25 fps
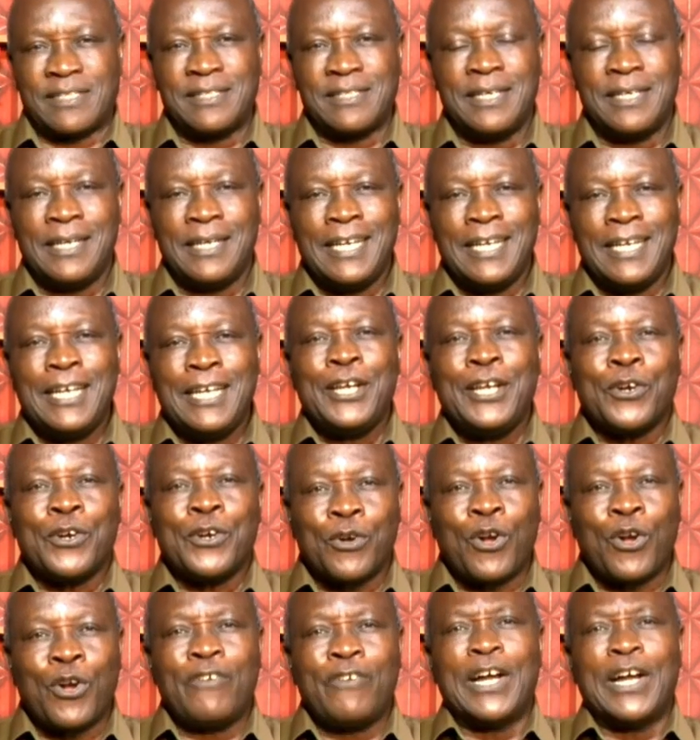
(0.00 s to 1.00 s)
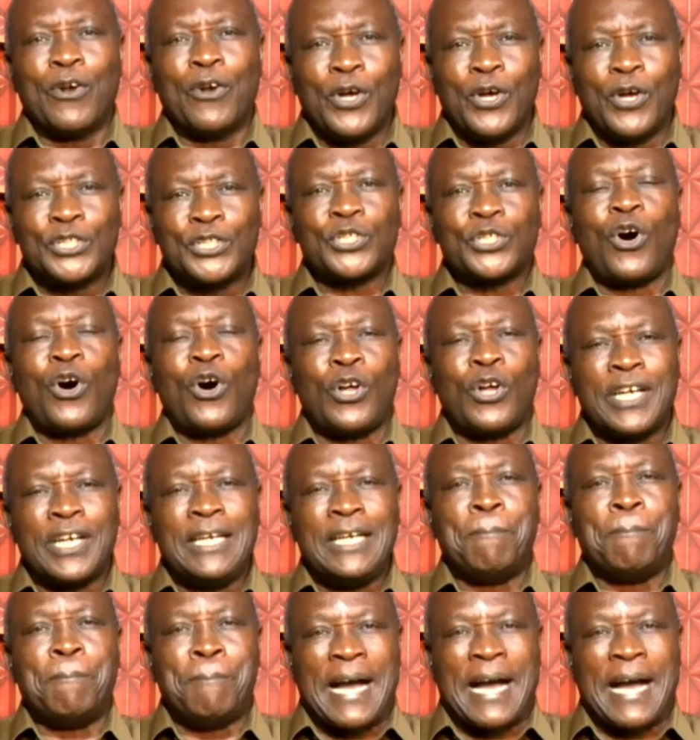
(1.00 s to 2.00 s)
Governors by
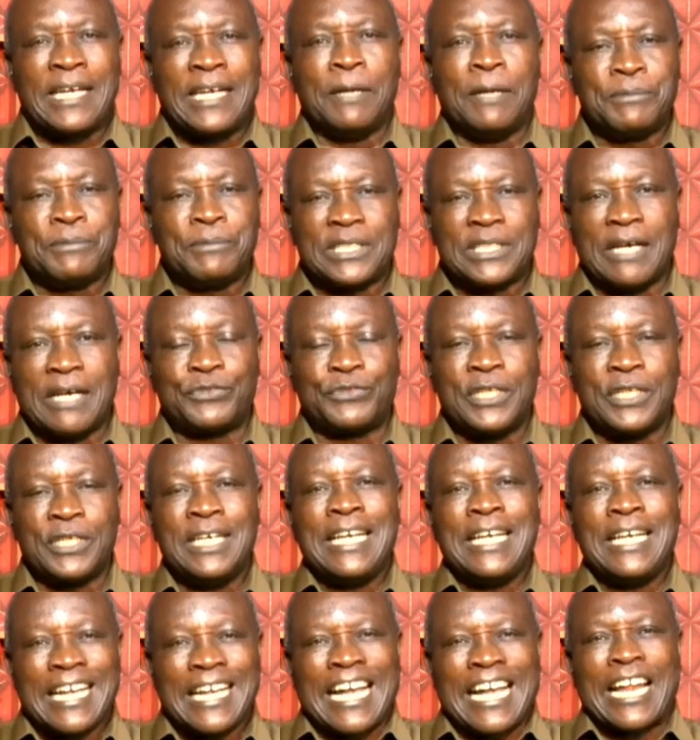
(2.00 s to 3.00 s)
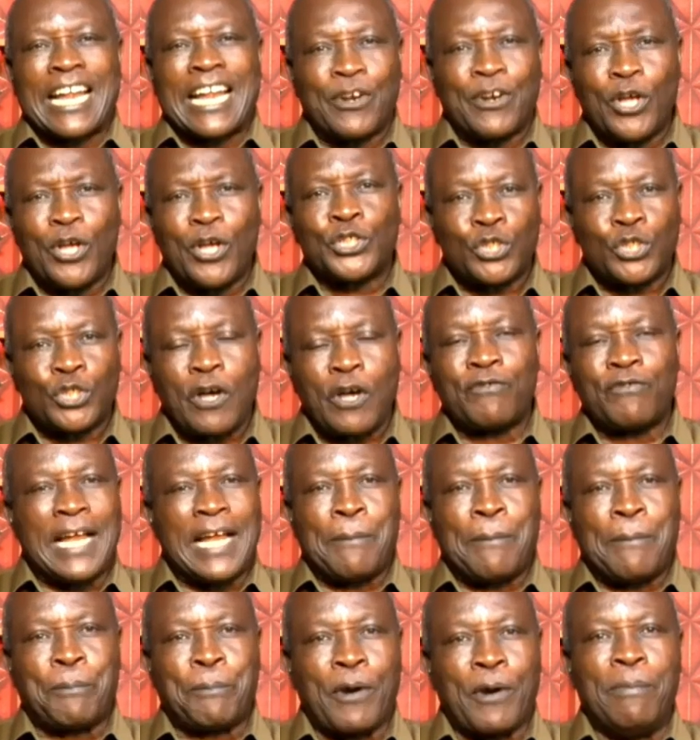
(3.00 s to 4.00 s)
themselves cannot solve that problem
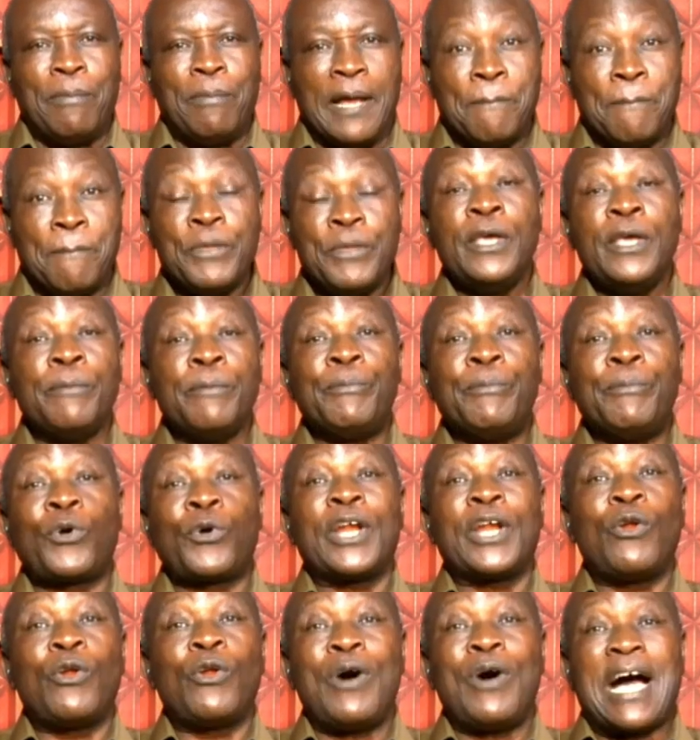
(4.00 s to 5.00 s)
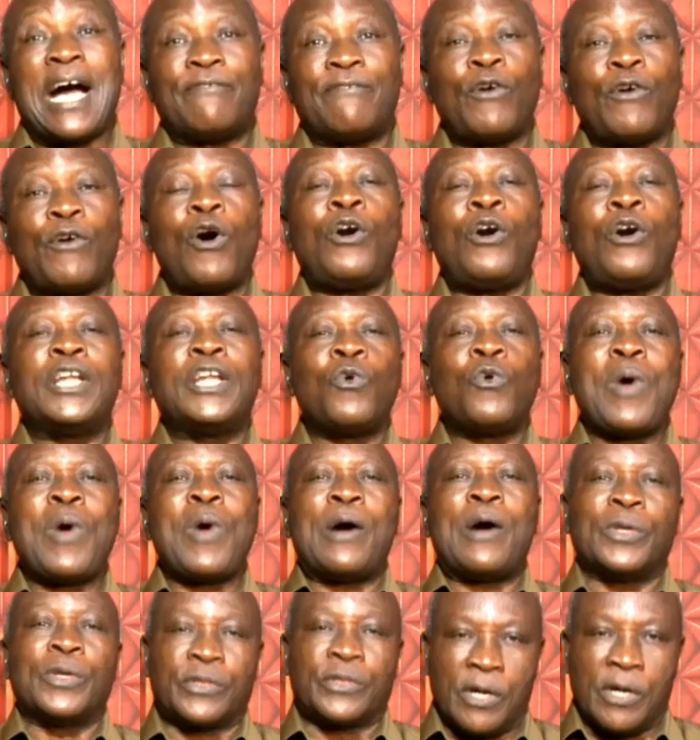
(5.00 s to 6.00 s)
because they don't have all the wherewithal.
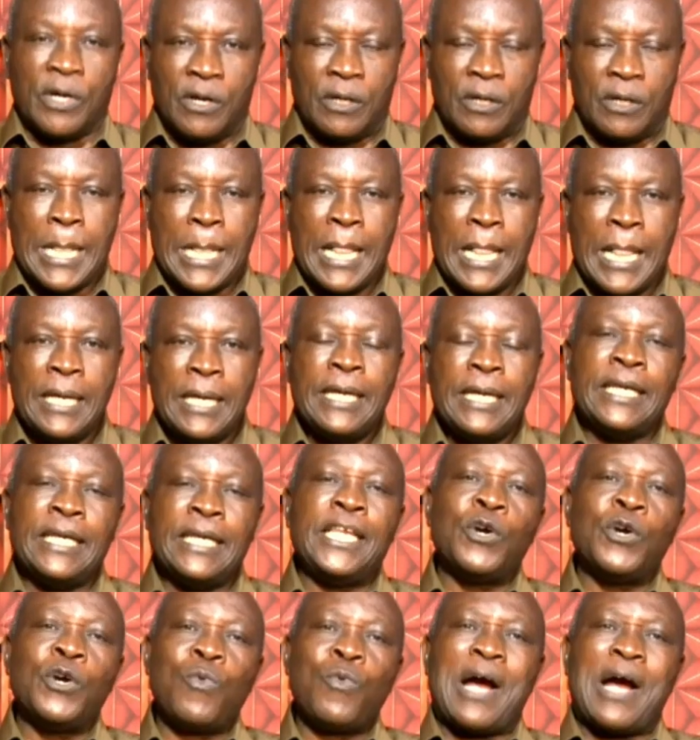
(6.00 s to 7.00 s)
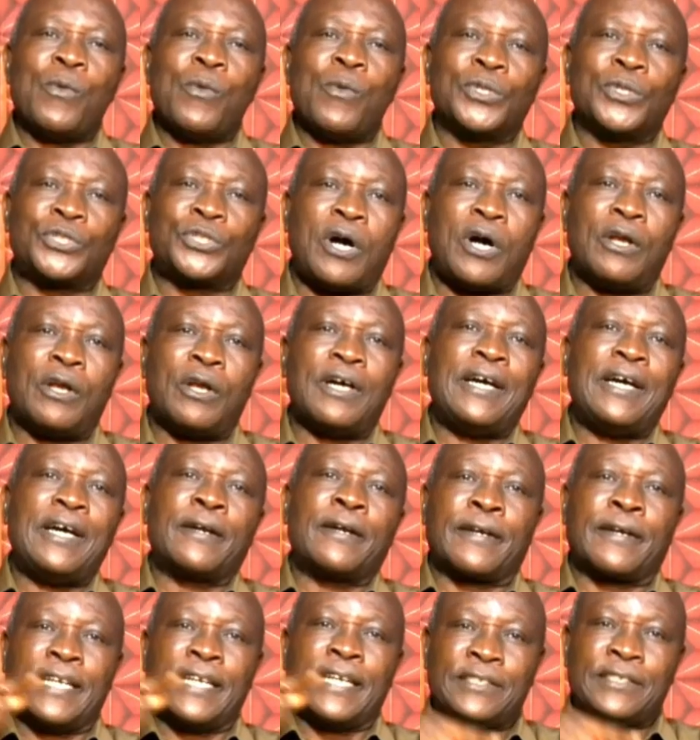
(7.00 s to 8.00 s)
The wherewithal
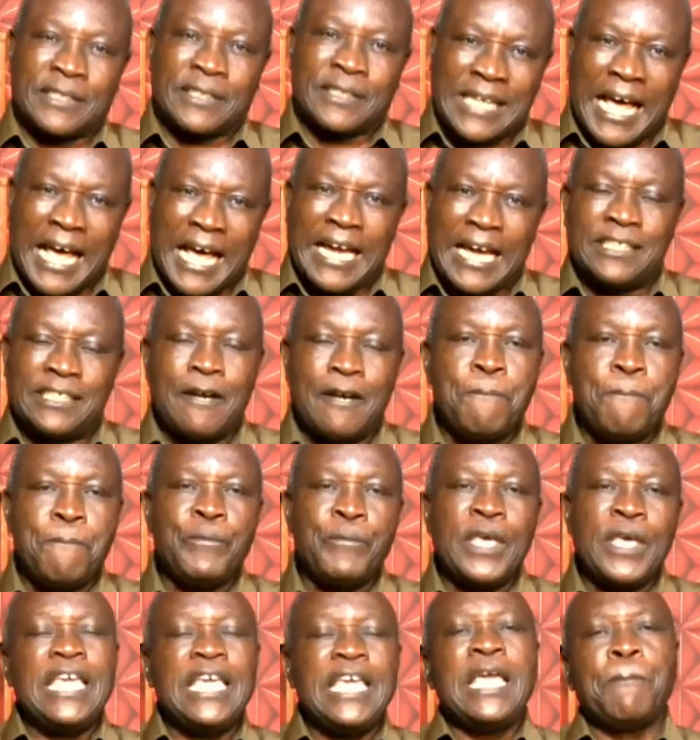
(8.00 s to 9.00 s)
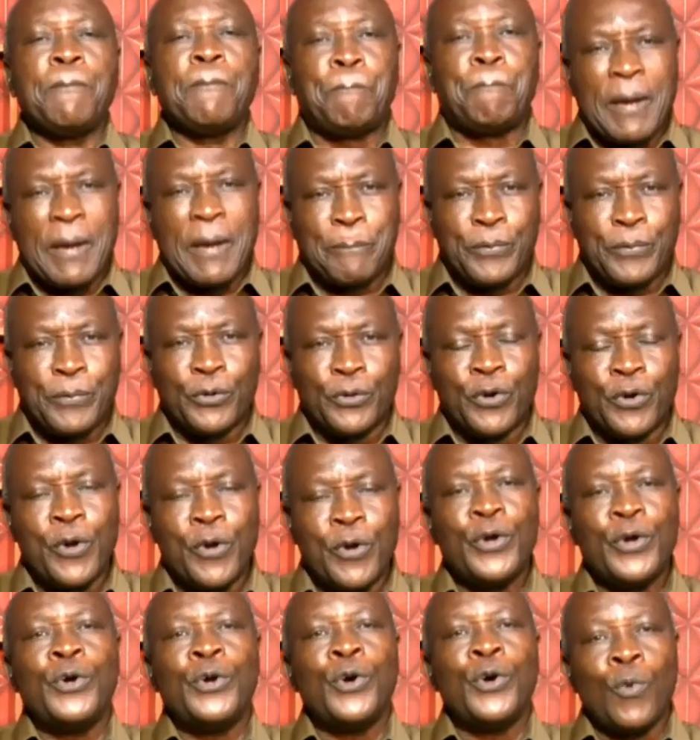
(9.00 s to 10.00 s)
reside in people who
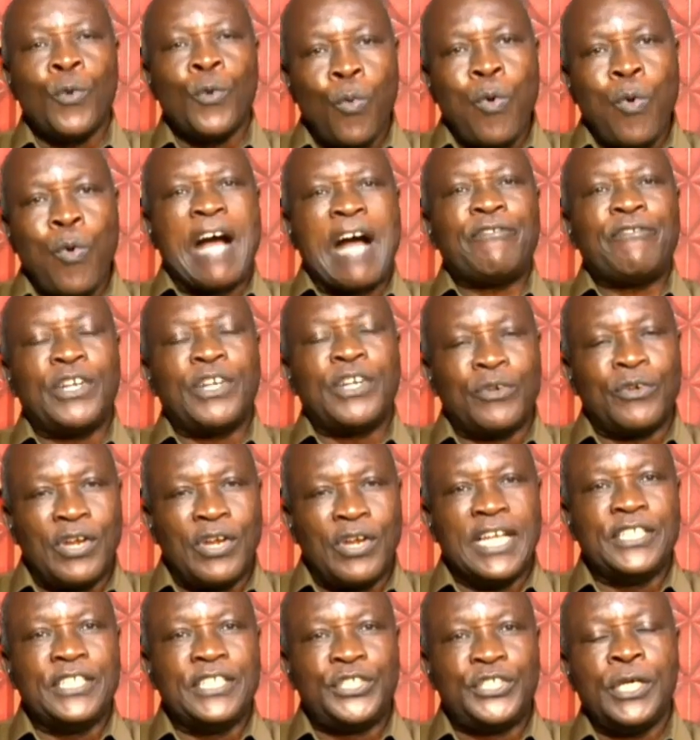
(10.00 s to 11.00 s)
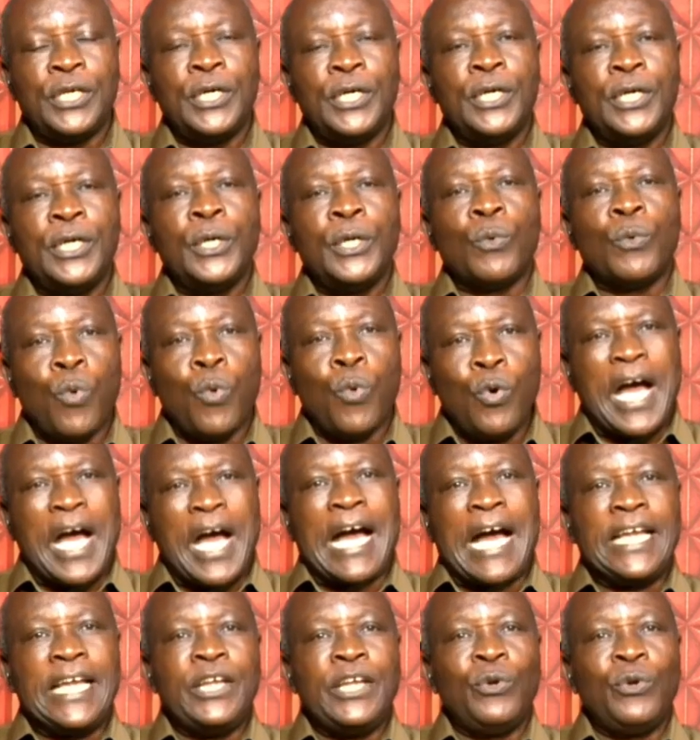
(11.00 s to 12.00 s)
have the knowledge, who are in those
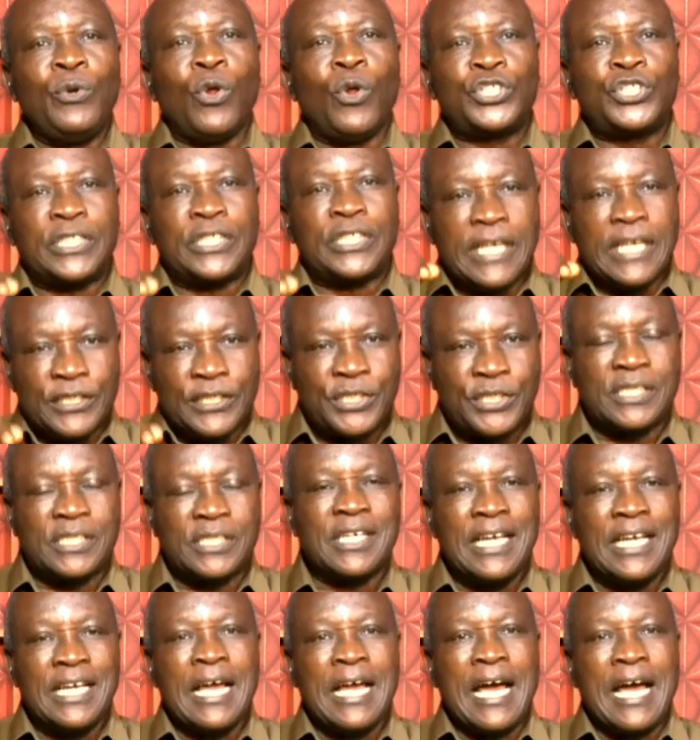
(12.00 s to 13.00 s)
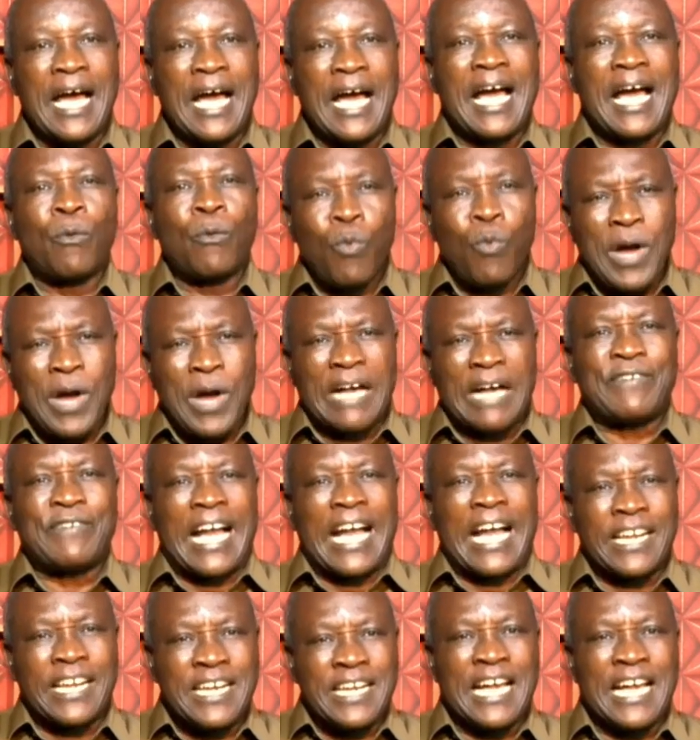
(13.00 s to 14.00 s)
states, and who have ideas
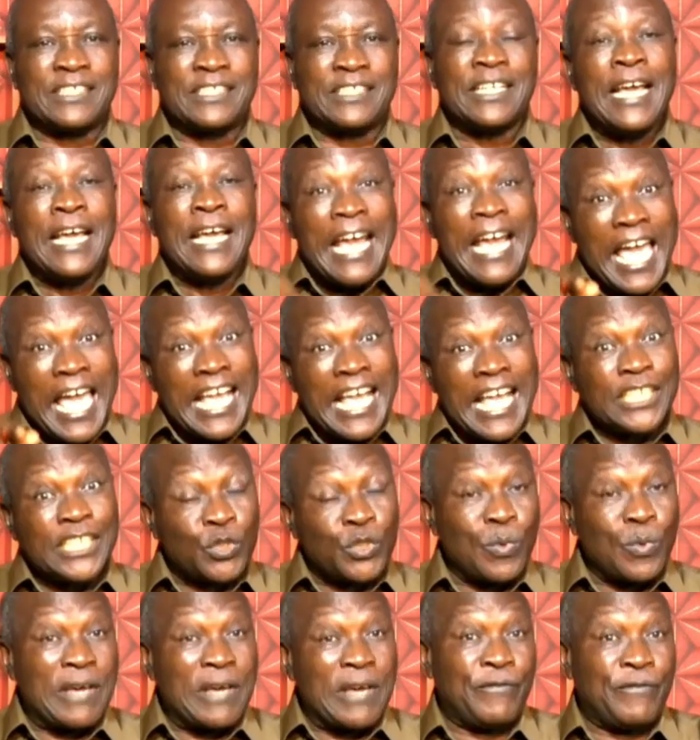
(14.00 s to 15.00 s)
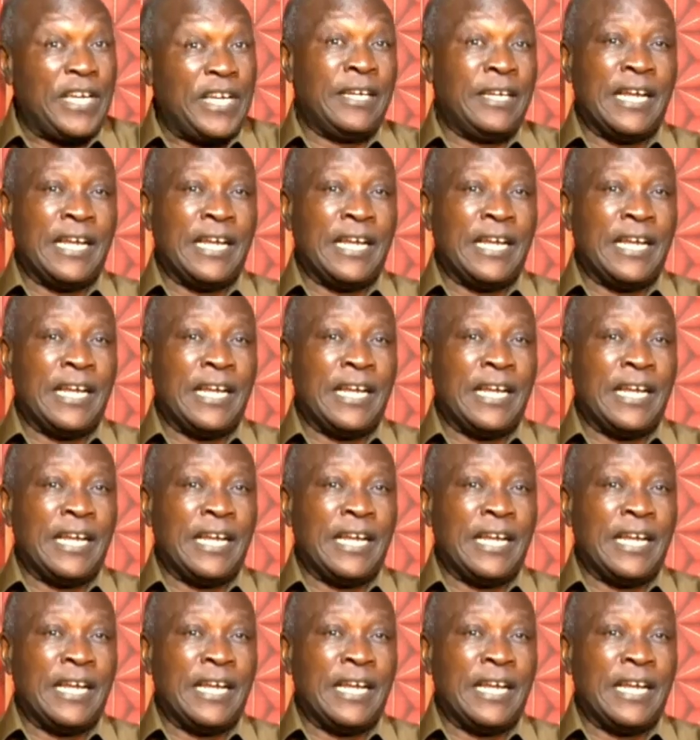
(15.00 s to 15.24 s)
elsewhere in Nigeria.